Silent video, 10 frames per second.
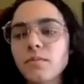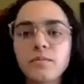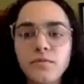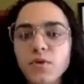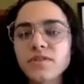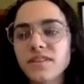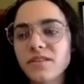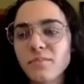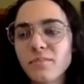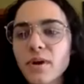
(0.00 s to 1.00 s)
folks that
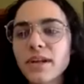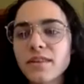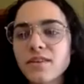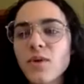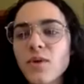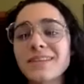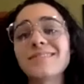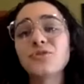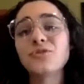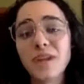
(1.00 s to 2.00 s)
are born in the
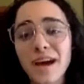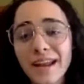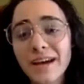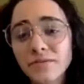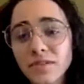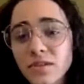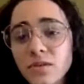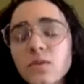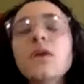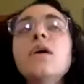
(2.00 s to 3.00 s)
U.S. do not have to
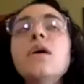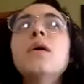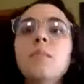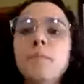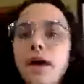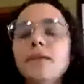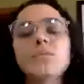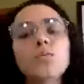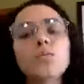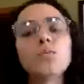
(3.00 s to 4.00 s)
do, but
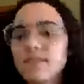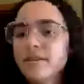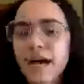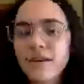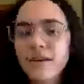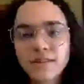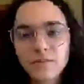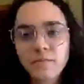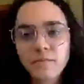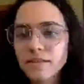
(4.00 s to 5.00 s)
we still have to
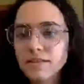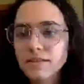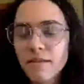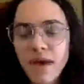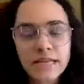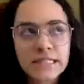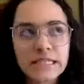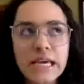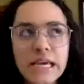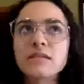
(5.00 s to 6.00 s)
submit the same
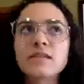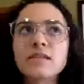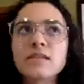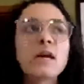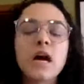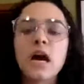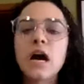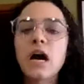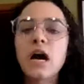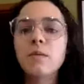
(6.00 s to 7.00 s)
essays,
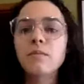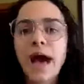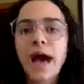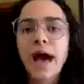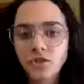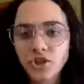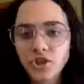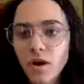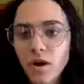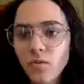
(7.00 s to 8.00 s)
have to
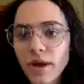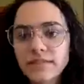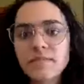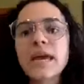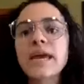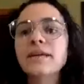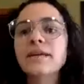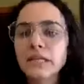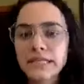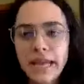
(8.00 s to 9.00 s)
show our resume,
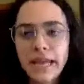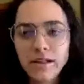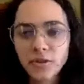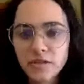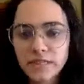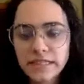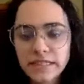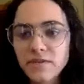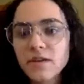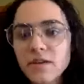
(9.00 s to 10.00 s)
tailor the
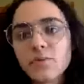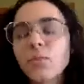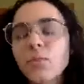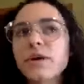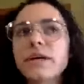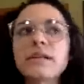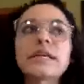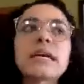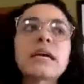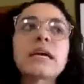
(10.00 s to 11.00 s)
CV
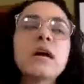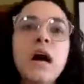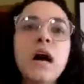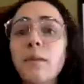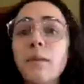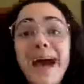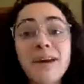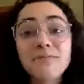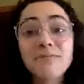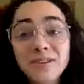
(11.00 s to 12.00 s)
appropriately,
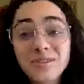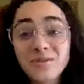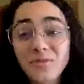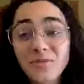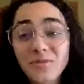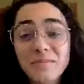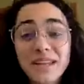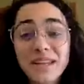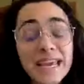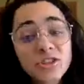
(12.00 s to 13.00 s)
have letters of
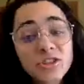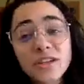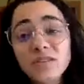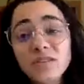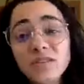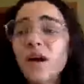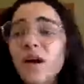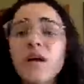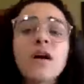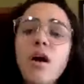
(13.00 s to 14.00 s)
recommendation as well.
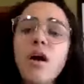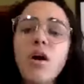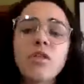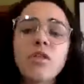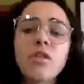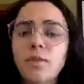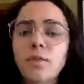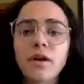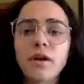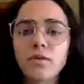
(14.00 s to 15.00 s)
All those are
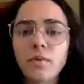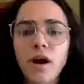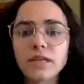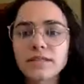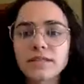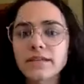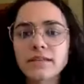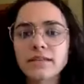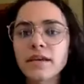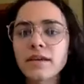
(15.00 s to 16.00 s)
part of the process
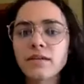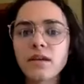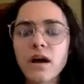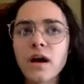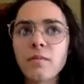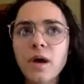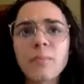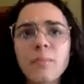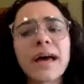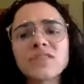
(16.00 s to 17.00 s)
in
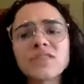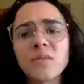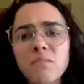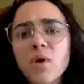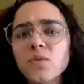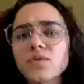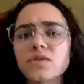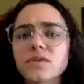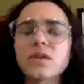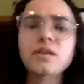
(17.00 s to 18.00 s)
applying to
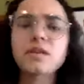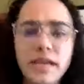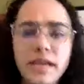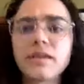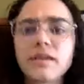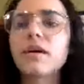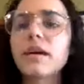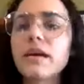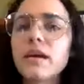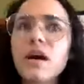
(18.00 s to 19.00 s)
most
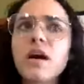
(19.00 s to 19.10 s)
secondary